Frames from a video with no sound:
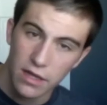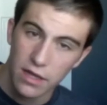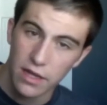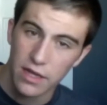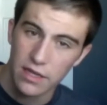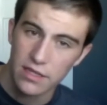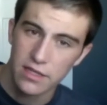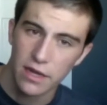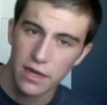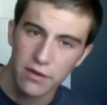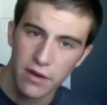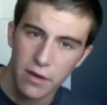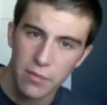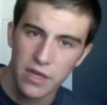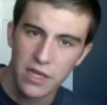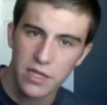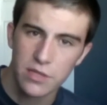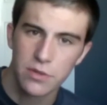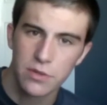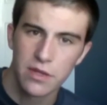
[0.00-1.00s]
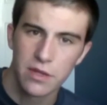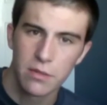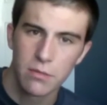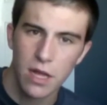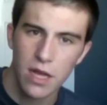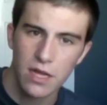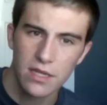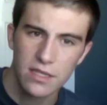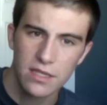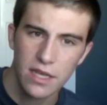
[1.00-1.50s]
etc. Because we're on the
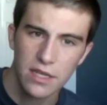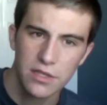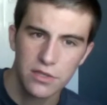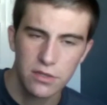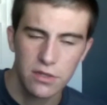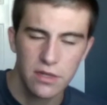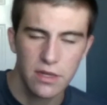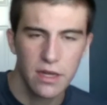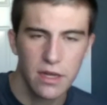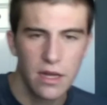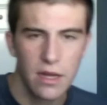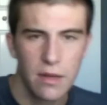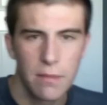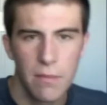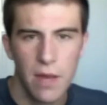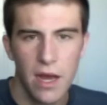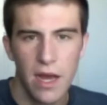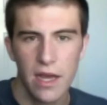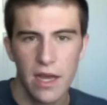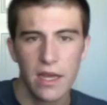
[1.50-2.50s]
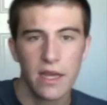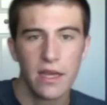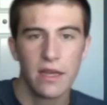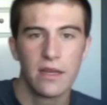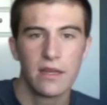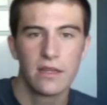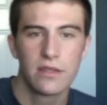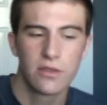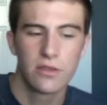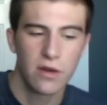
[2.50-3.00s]
block schedule. My
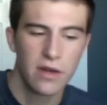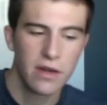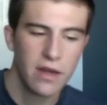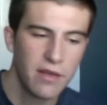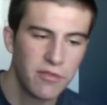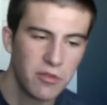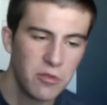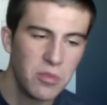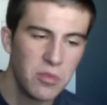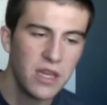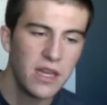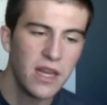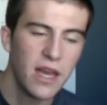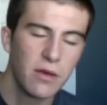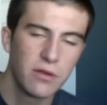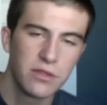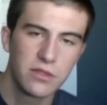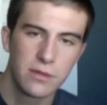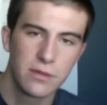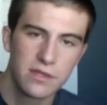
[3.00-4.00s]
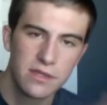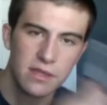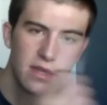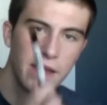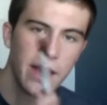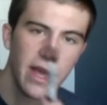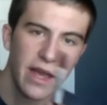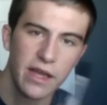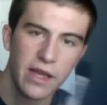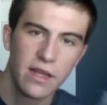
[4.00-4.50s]
so on every B day, which was
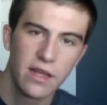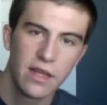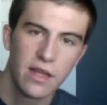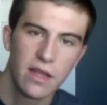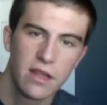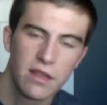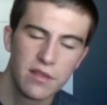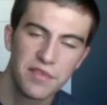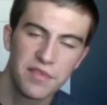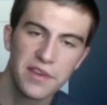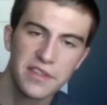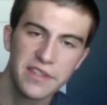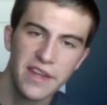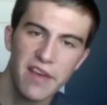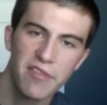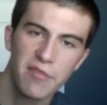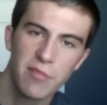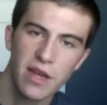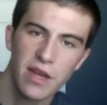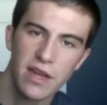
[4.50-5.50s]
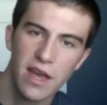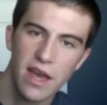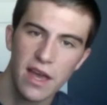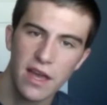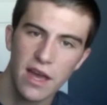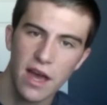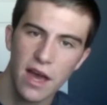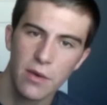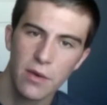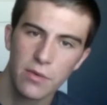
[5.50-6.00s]
today, the first half of my
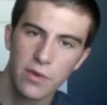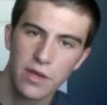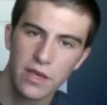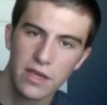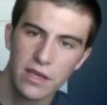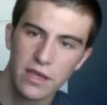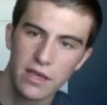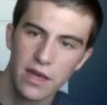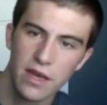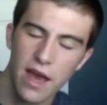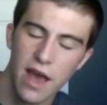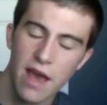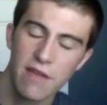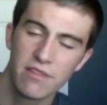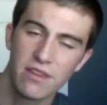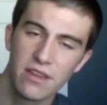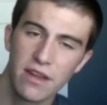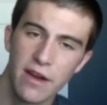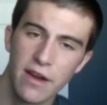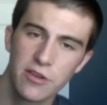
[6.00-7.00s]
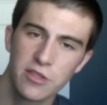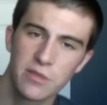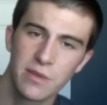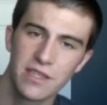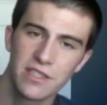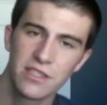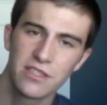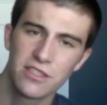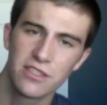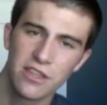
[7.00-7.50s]
day, we I have an
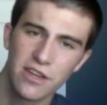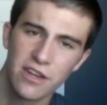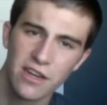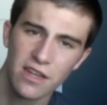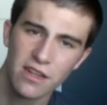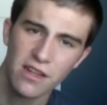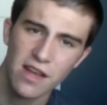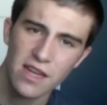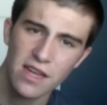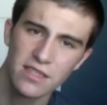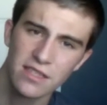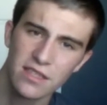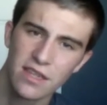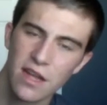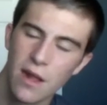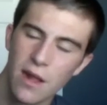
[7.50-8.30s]
aerospace engineering class,